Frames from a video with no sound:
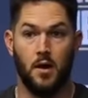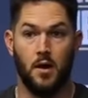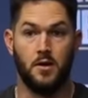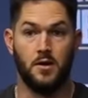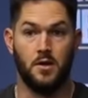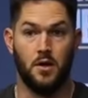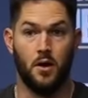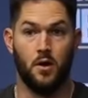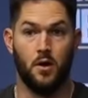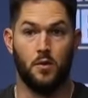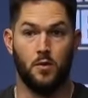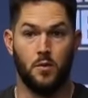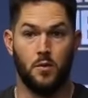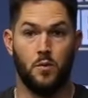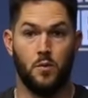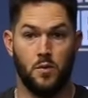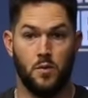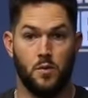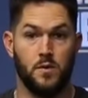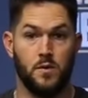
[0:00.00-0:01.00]
you know,
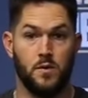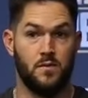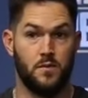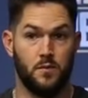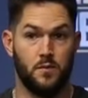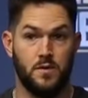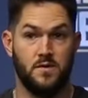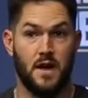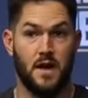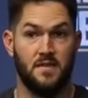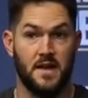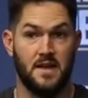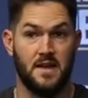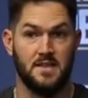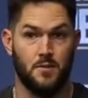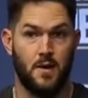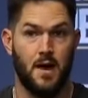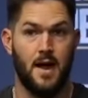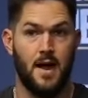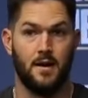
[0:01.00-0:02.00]
we've got that
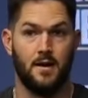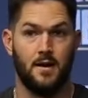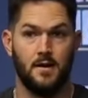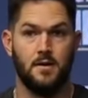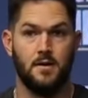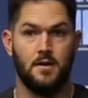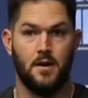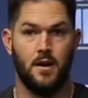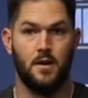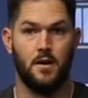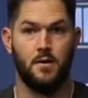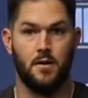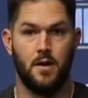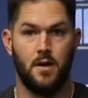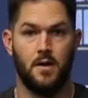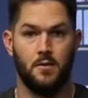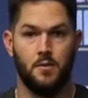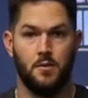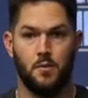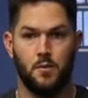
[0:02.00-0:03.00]
swagger, you know,
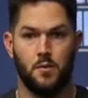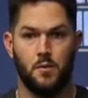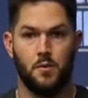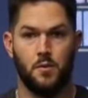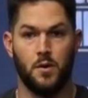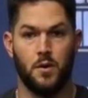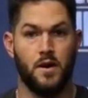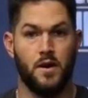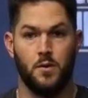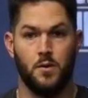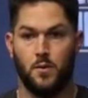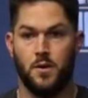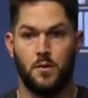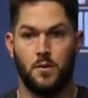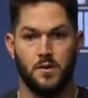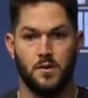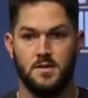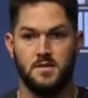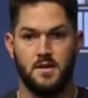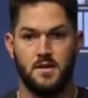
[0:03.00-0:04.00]
and we're here to win a
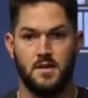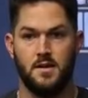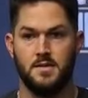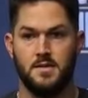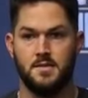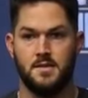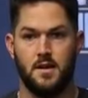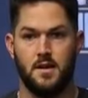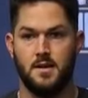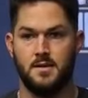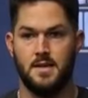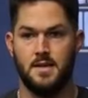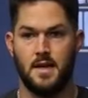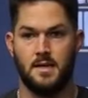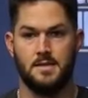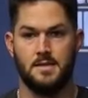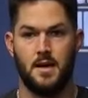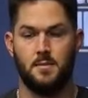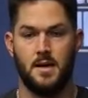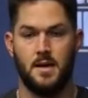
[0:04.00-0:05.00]
World Series and take a
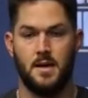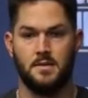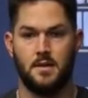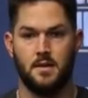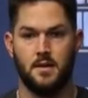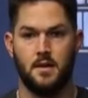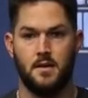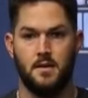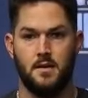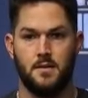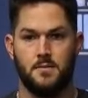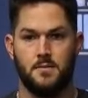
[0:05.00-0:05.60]
title back to LA.